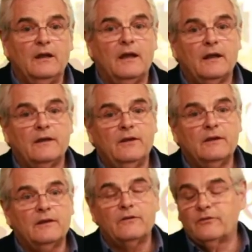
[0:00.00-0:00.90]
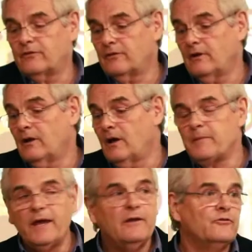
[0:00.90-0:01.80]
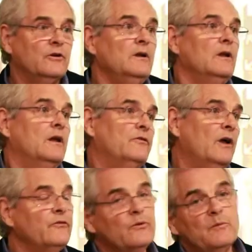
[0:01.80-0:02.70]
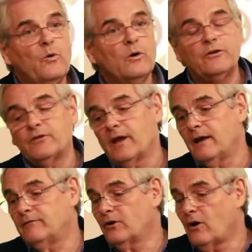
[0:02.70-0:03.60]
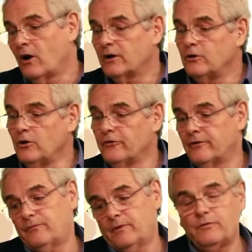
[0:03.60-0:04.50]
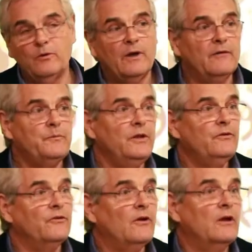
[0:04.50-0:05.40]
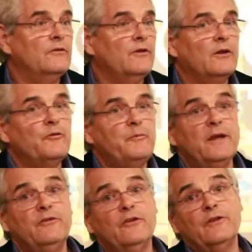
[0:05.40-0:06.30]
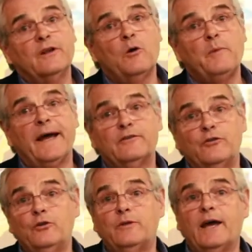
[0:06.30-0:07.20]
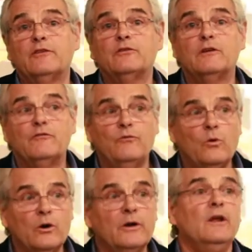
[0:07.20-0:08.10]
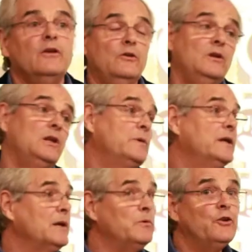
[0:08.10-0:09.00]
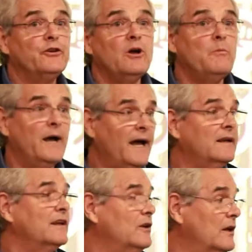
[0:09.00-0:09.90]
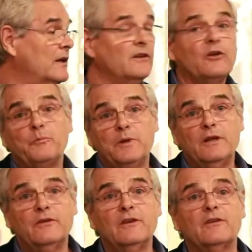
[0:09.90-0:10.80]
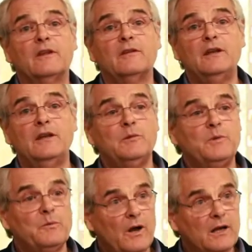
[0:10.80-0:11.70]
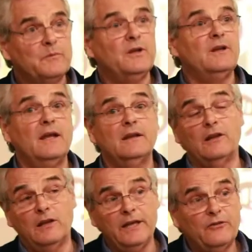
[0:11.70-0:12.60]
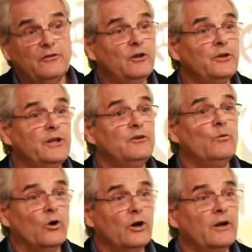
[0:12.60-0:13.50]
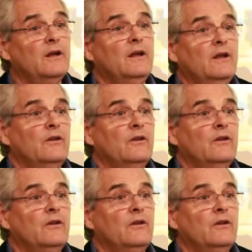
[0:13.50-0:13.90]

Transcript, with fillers: And I think that's a measure. It's also important to have your articles, if you have pieces on Southern Spaces that go back to 2004, you need to be able to go back and look at those pieces and they need to be brought up to date and the links still need to work.